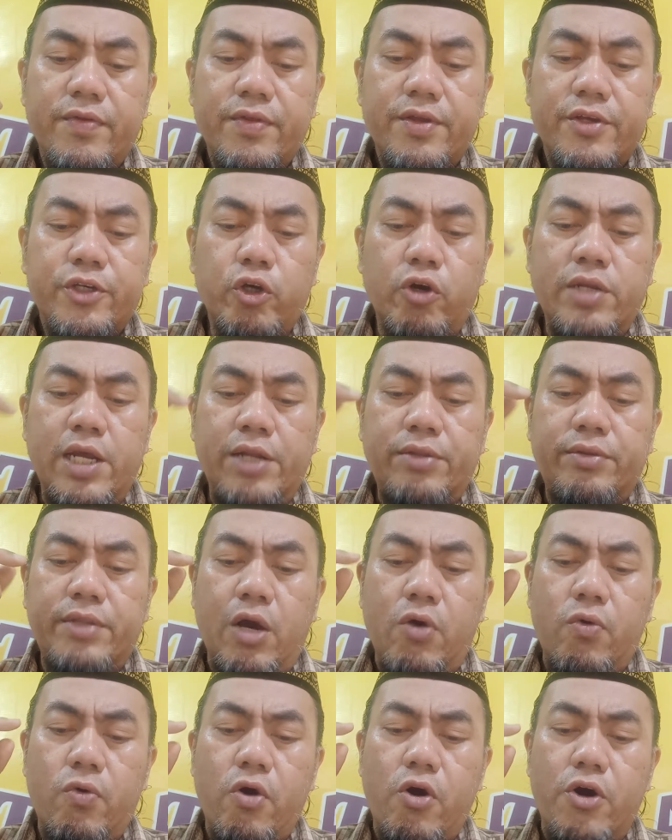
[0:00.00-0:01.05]
so that
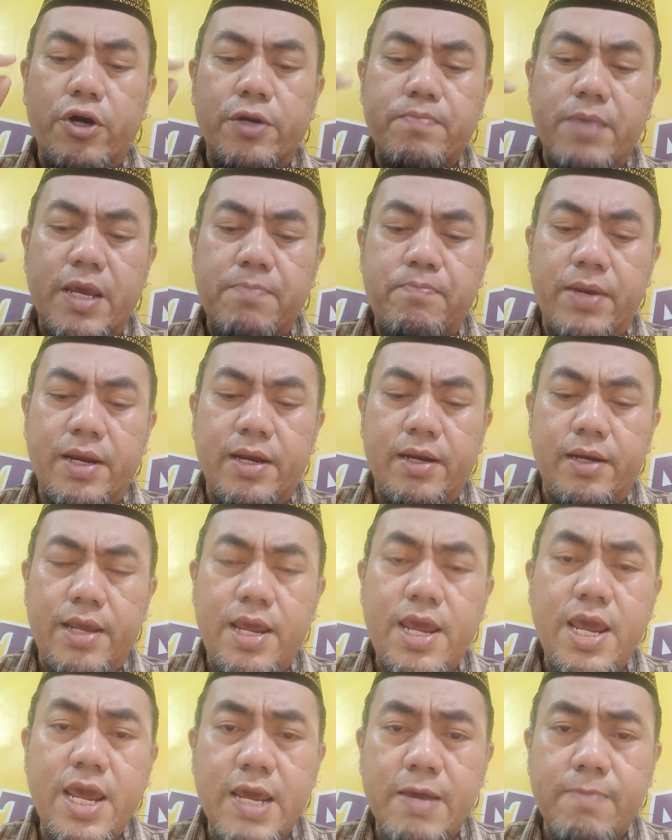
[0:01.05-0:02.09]
the world may
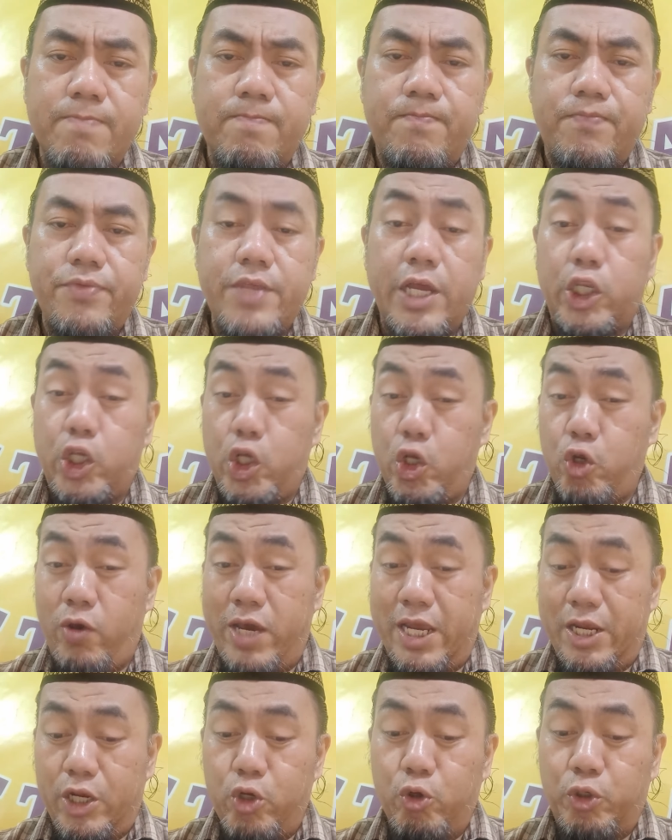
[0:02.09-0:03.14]
believe that
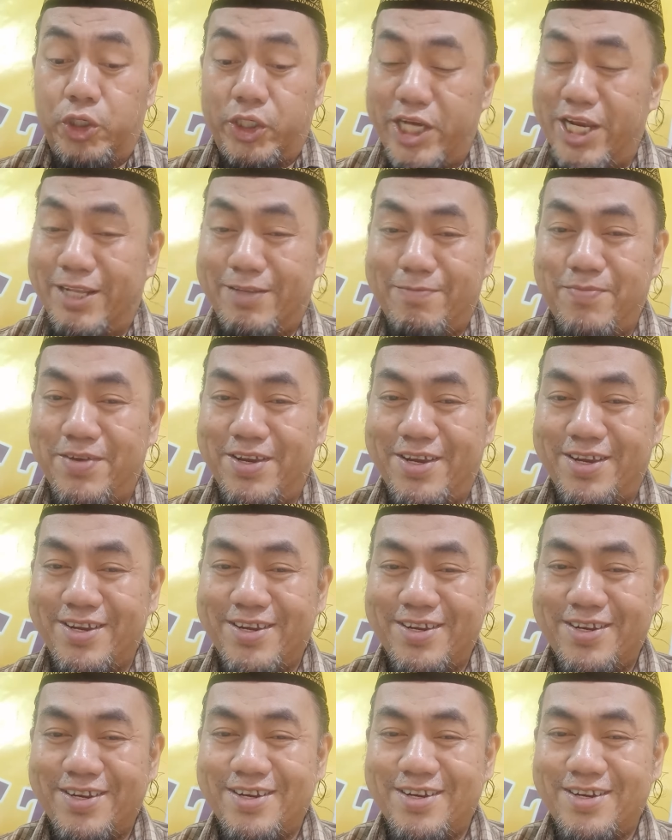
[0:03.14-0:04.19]
you sent me.
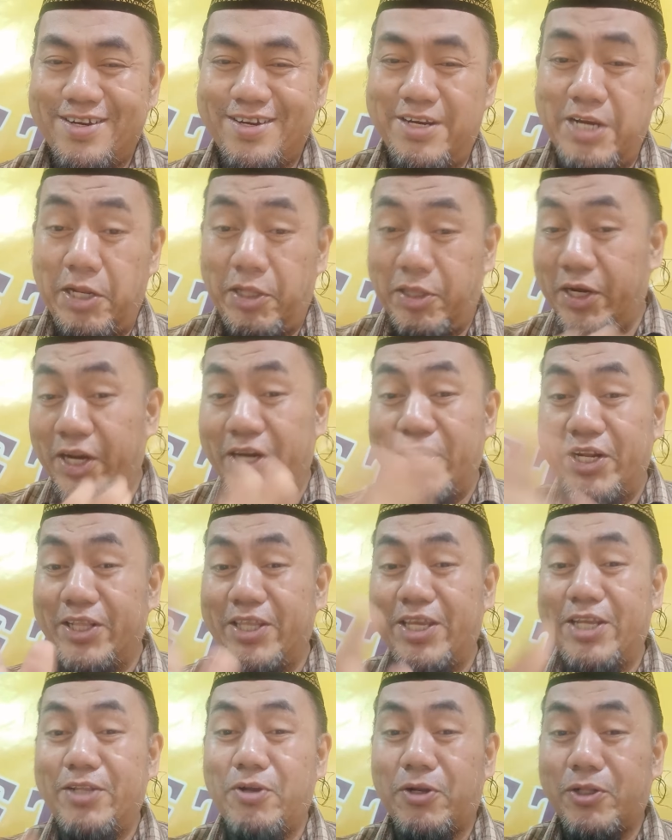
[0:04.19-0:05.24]
Not
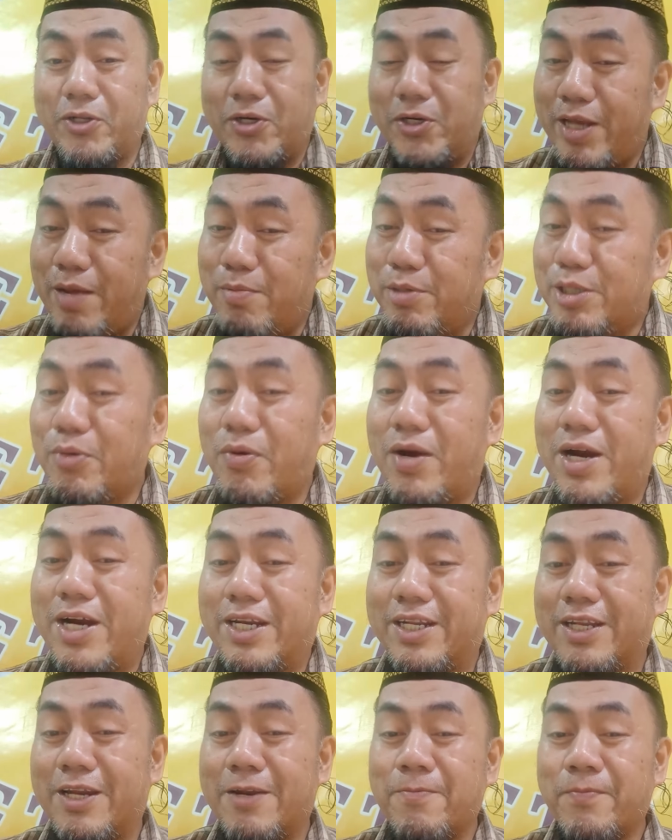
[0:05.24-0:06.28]
Trinity, Dr. James White,
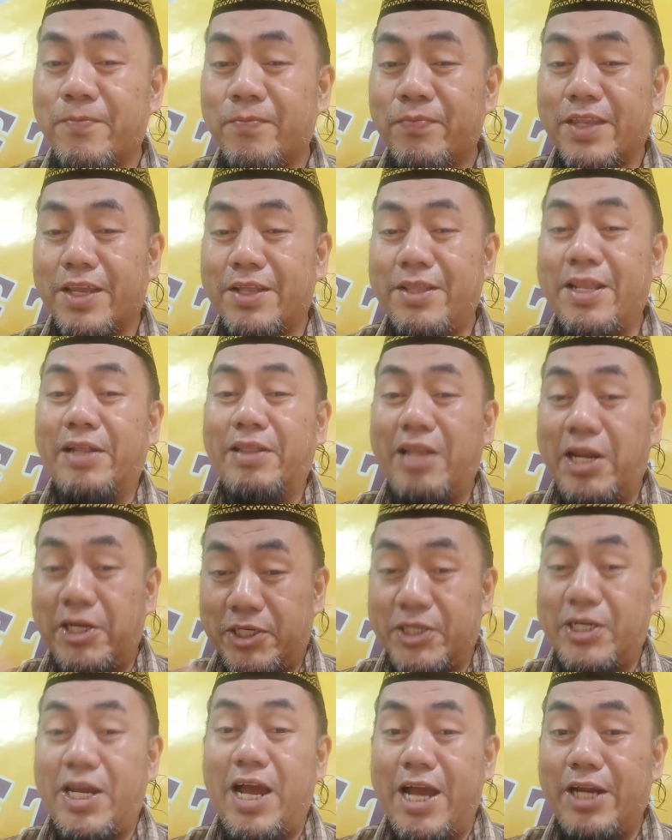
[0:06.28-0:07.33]
not
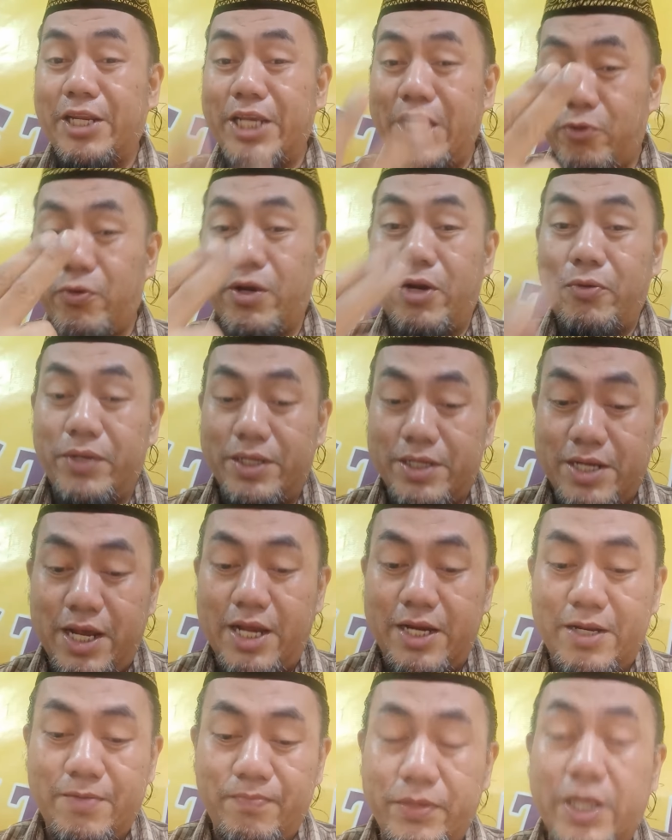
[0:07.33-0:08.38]
as God equal with
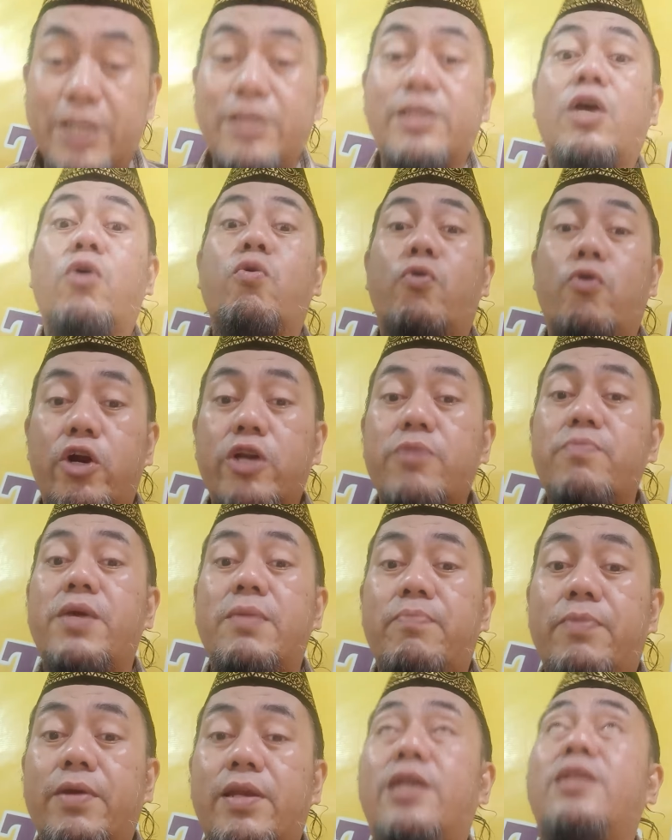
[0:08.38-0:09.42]
God, that the world may
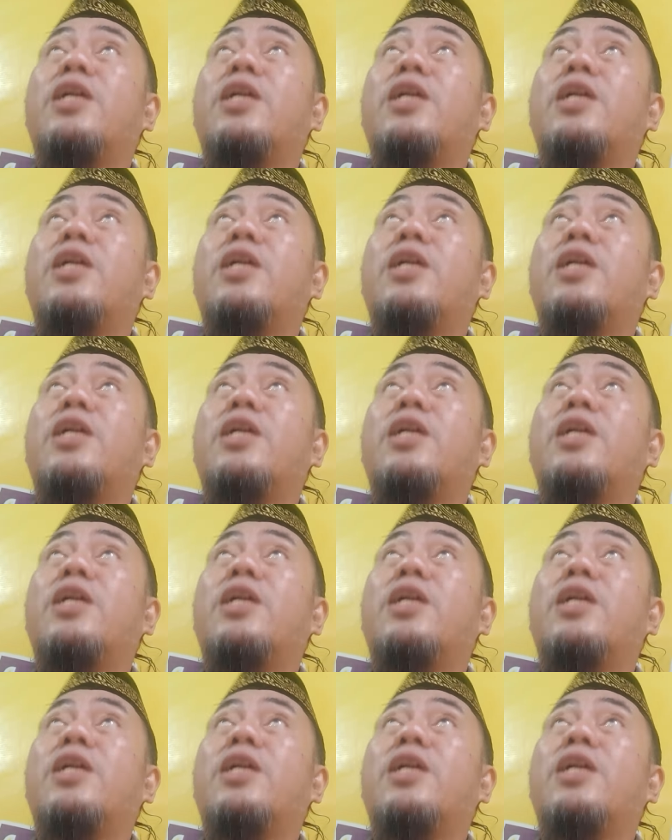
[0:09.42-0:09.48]
believe